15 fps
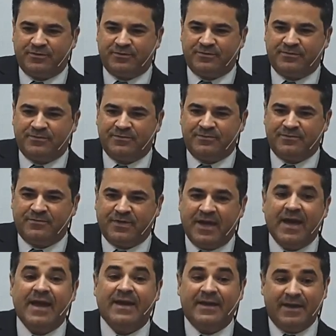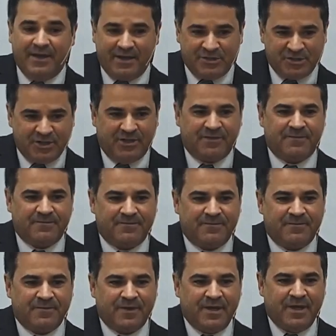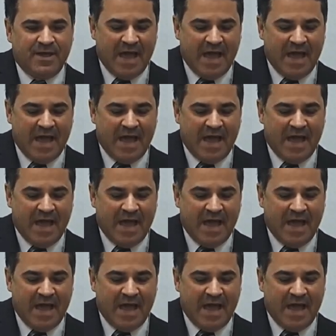to touch on his body. Who's the body of